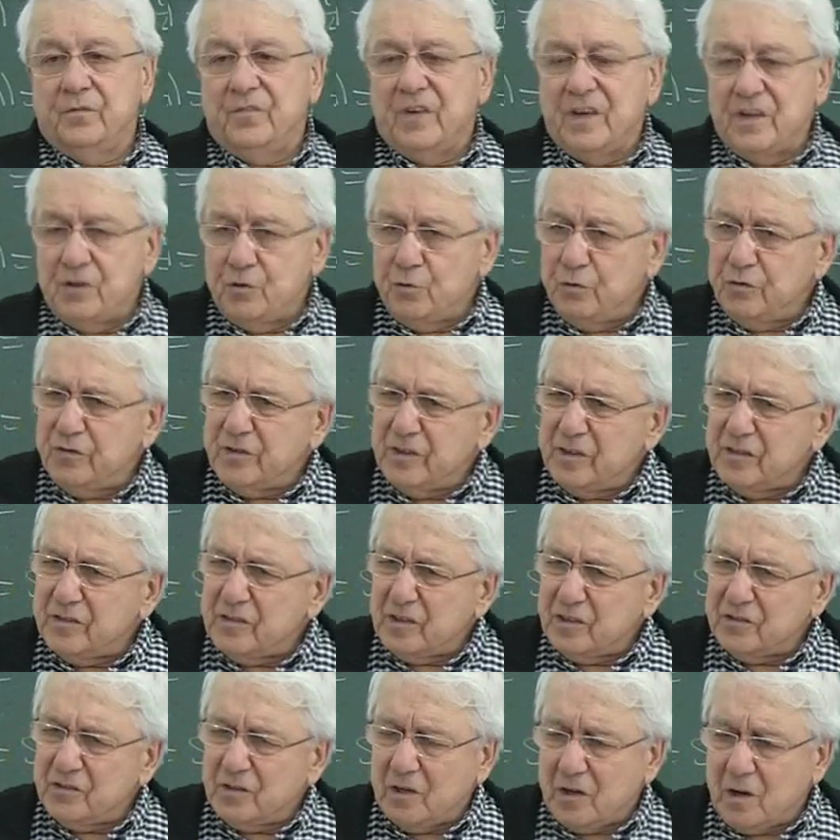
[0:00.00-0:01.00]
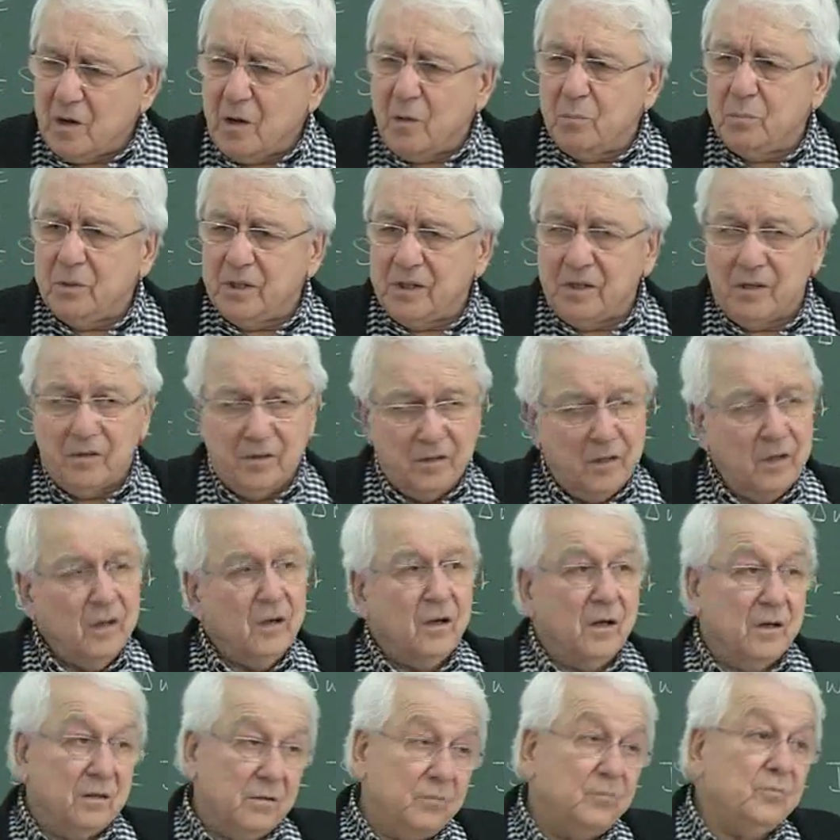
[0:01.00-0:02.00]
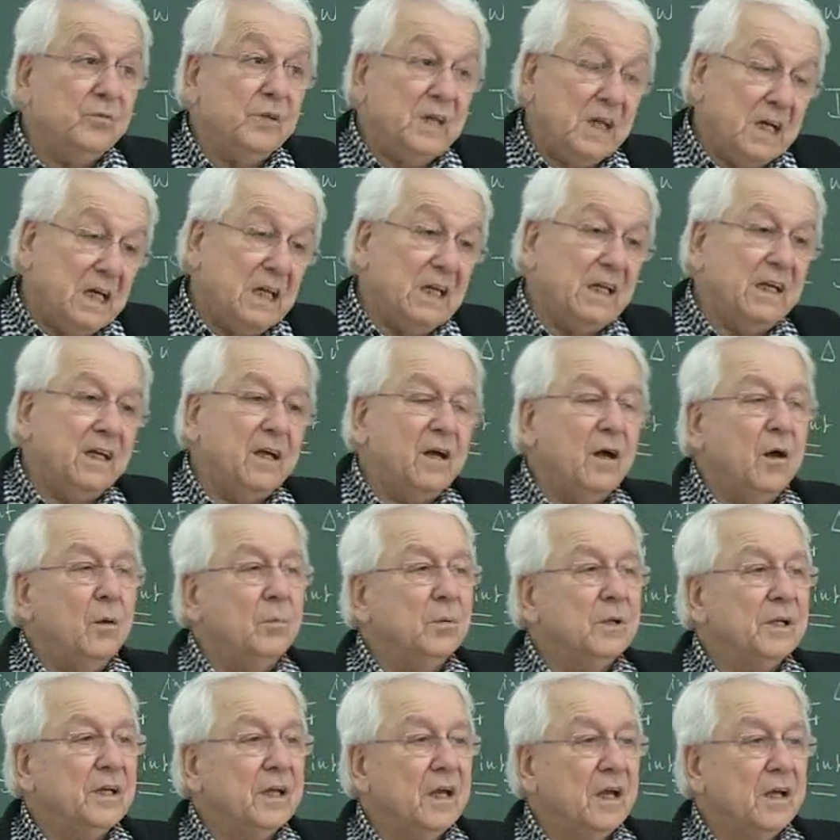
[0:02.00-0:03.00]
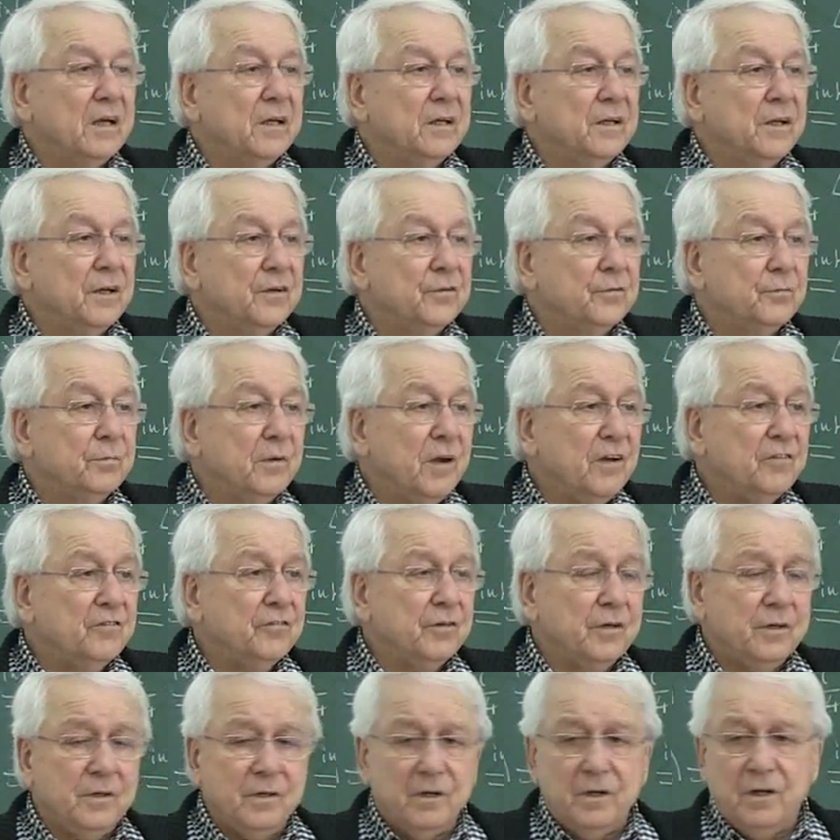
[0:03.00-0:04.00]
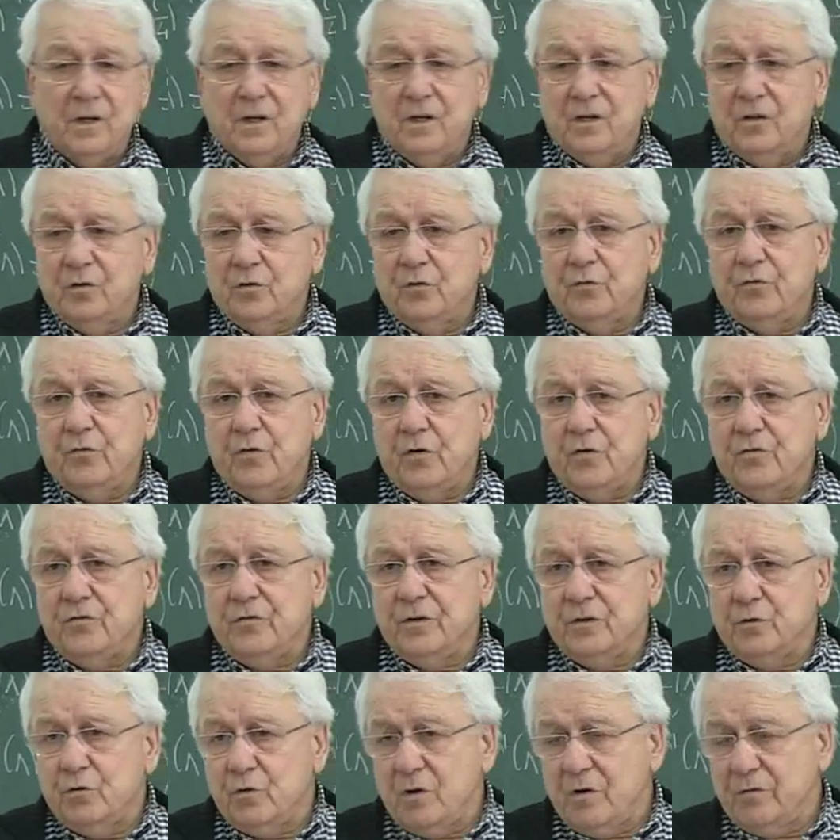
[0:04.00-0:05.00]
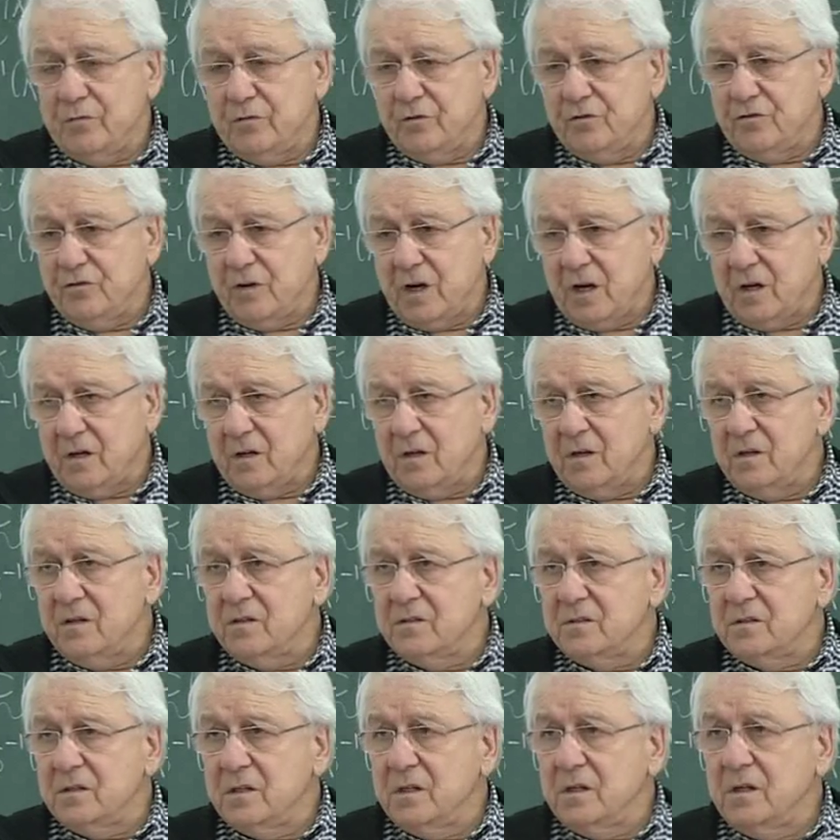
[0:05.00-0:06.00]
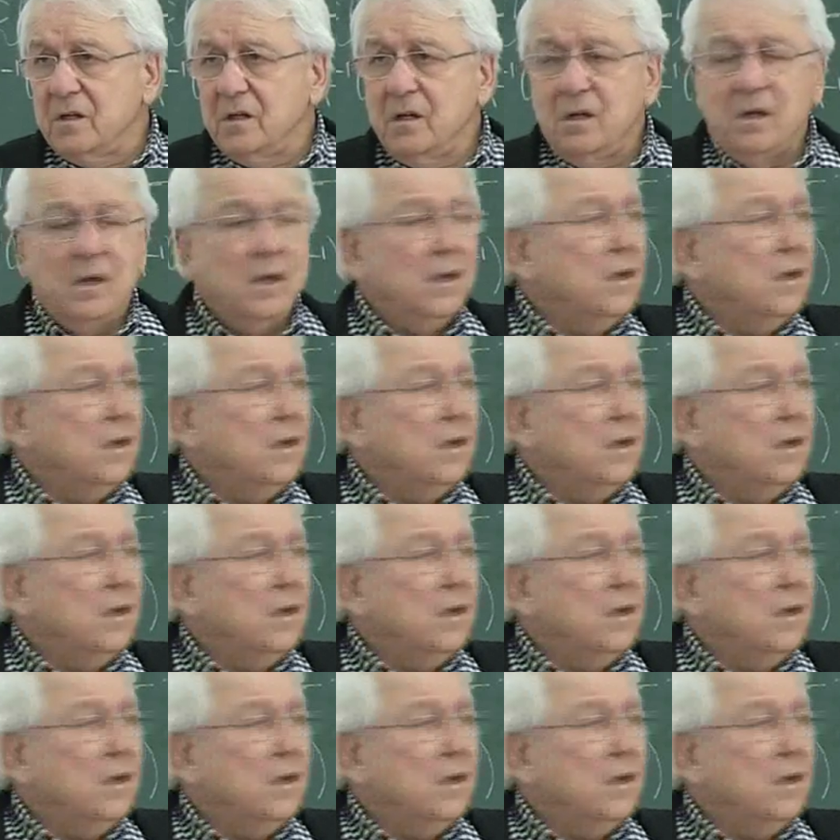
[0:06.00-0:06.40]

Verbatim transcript: When you see such a complicated, really complicated expression, the first thing you have to check is the